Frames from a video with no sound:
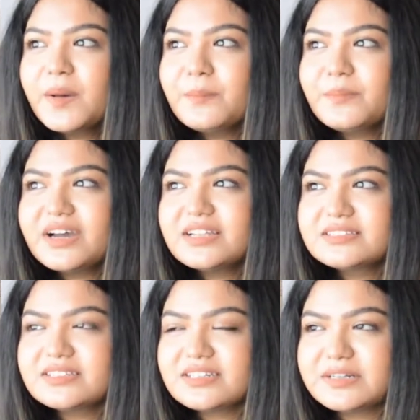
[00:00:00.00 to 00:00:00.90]

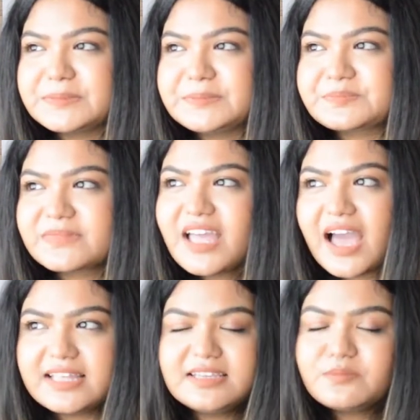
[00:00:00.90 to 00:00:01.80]
But um, yeah
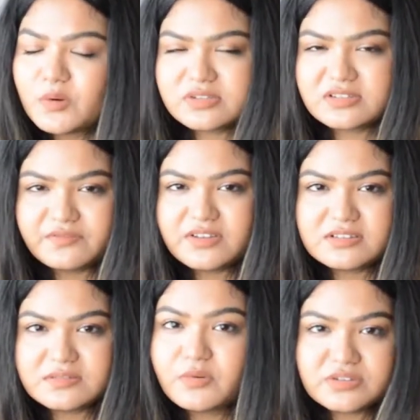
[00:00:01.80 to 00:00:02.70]
I think most of
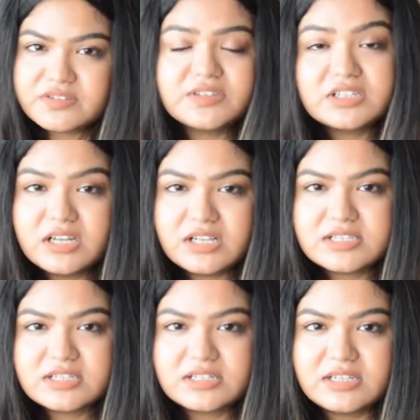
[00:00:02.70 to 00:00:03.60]
us, most of the
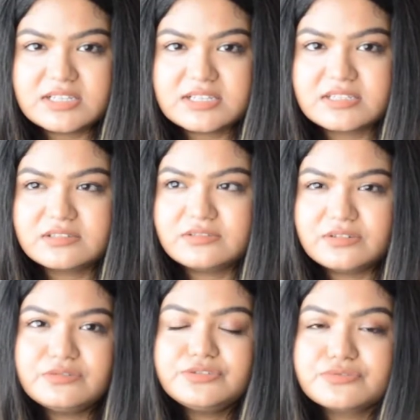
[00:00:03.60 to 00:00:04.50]
girls at least you know
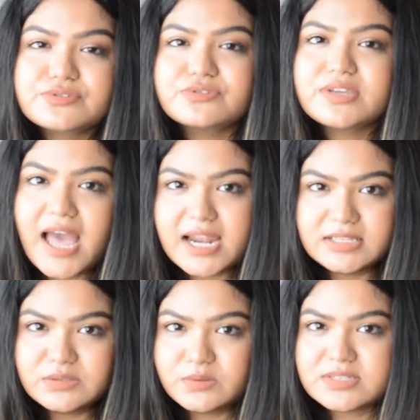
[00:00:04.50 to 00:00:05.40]
used to
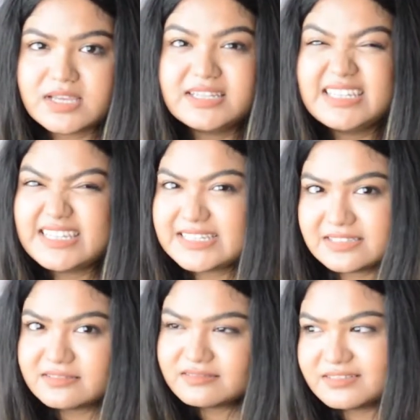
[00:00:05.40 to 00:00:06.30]
carry those and hit
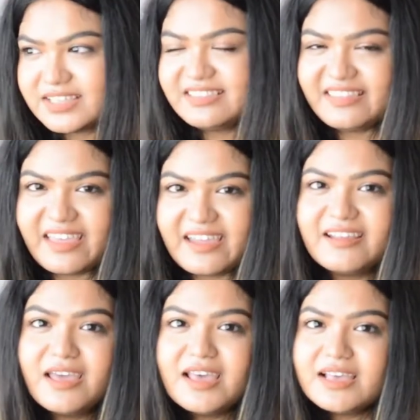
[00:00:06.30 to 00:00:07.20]
in their
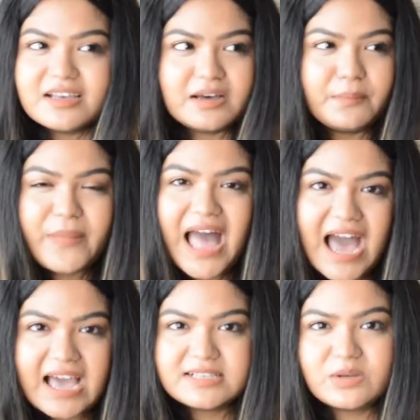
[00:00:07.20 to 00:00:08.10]
uh,
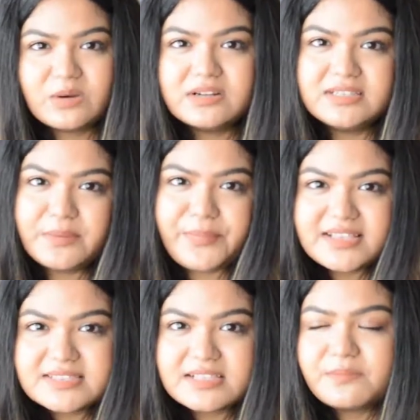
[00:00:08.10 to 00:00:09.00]
bags or in their
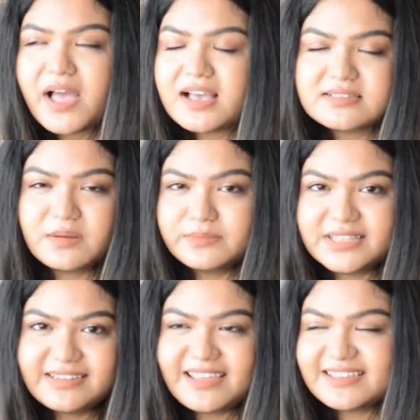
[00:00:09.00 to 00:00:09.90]
pencil bag
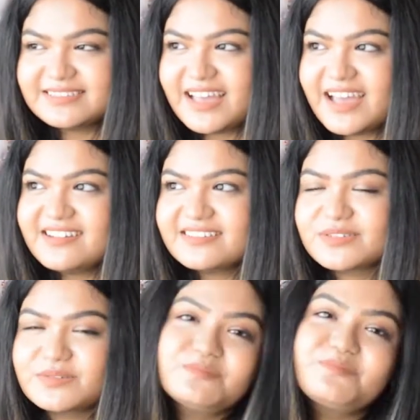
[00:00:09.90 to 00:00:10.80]
something like that
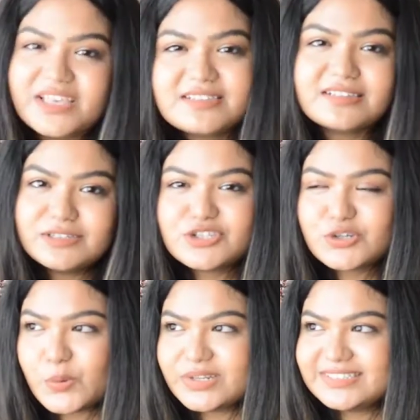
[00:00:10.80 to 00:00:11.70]
so basically a
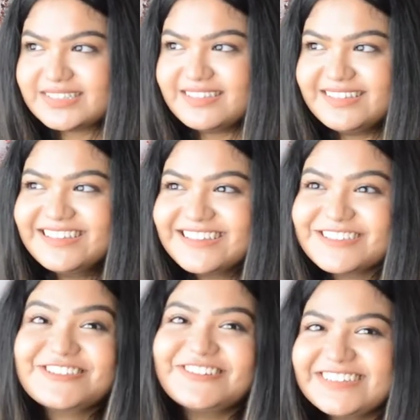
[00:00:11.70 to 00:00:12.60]
story thing
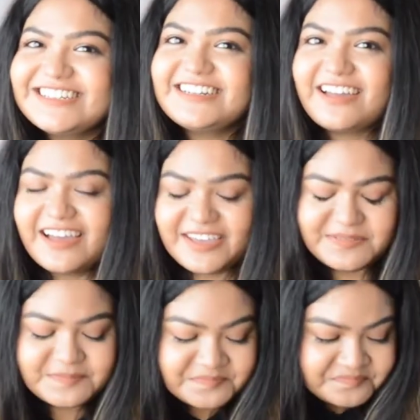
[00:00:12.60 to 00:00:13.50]
story
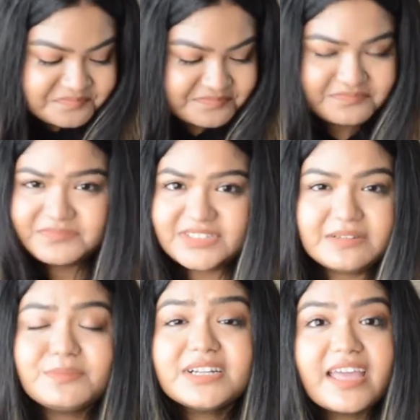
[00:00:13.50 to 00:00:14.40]
time
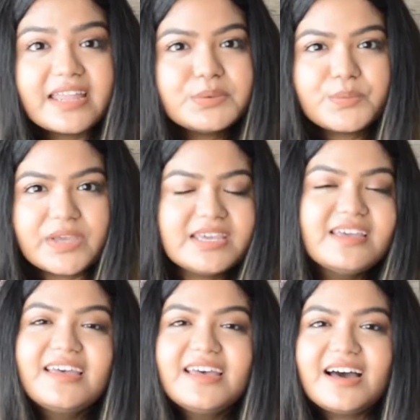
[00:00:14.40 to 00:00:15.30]
but anyway
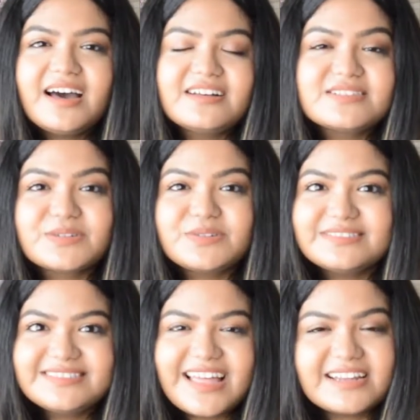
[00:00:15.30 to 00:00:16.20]
uh, so
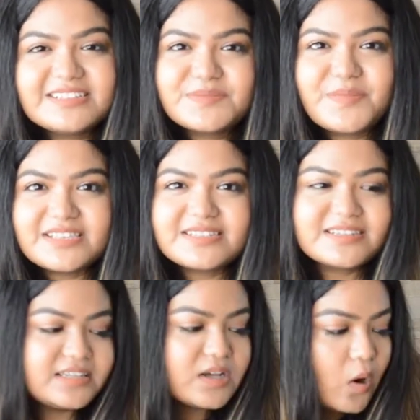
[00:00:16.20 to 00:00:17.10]
that is
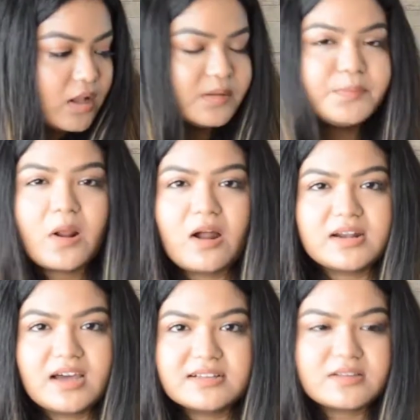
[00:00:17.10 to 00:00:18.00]
basically all the
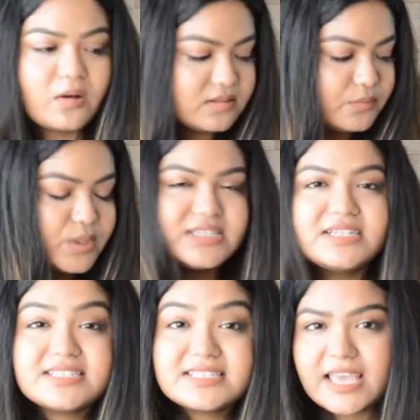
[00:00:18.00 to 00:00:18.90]
products all the winter
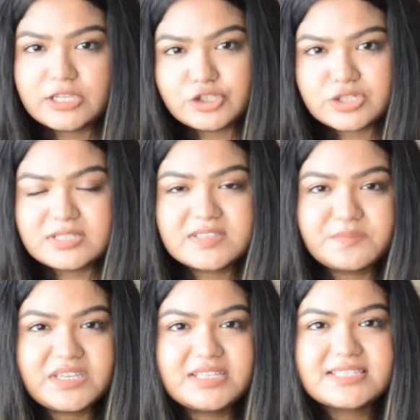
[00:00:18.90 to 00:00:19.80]
essentials
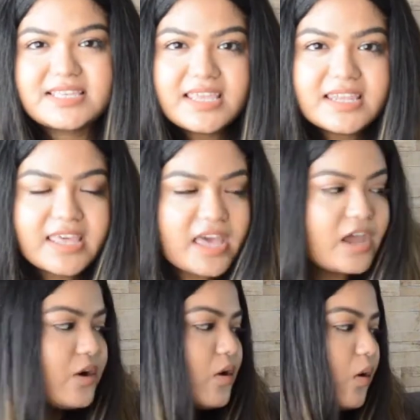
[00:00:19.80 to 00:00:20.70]
be it
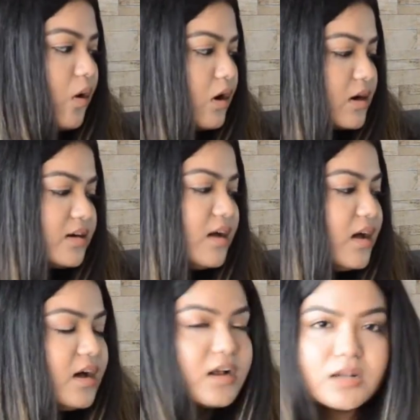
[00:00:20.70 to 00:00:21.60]
skincare or
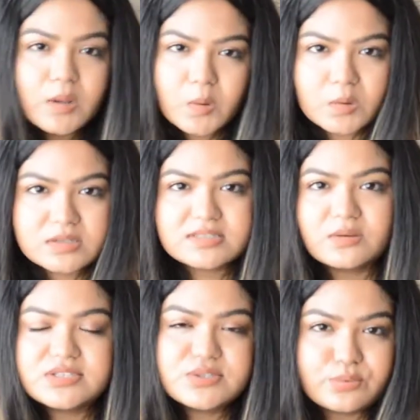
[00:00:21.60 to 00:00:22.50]
clothes or
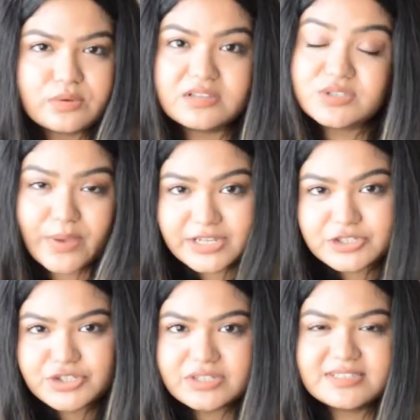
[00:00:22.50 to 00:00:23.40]
uh,
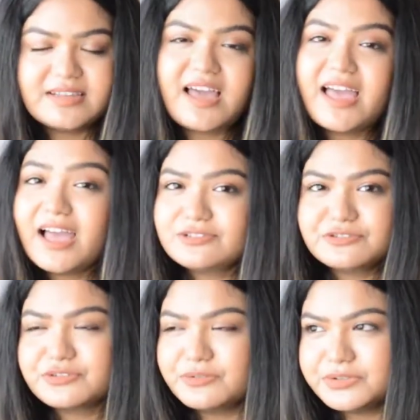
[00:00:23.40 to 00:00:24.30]
sweatshirts that I had to
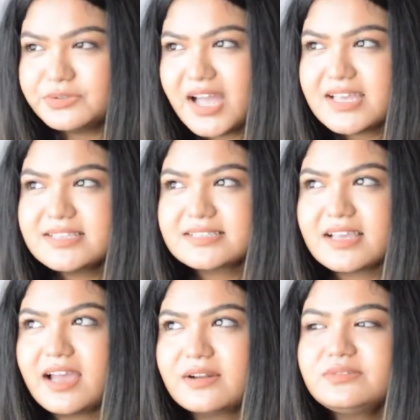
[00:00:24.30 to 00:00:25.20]
show you guys
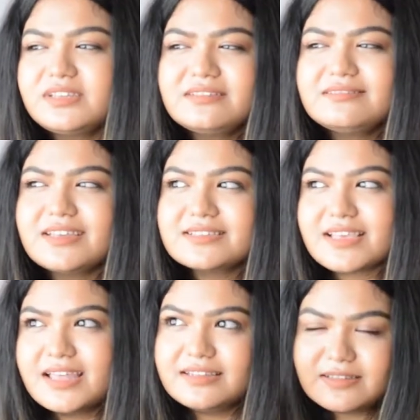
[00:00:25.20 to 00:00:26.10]
I don't think there's
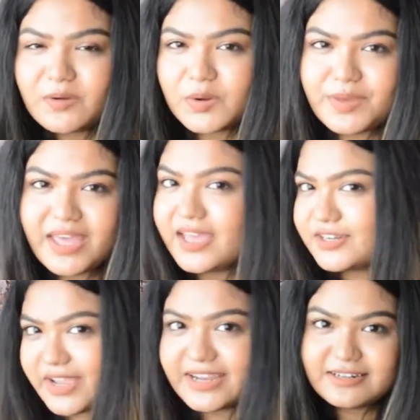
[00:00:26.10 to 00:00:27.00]
anything on my head
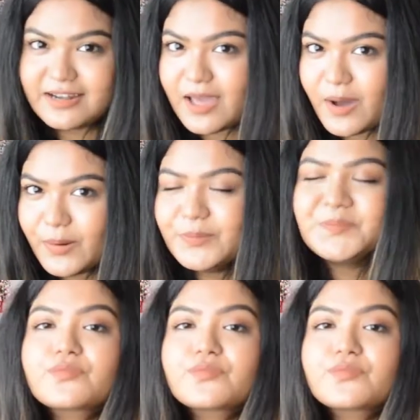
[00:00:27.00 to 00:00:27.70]
right now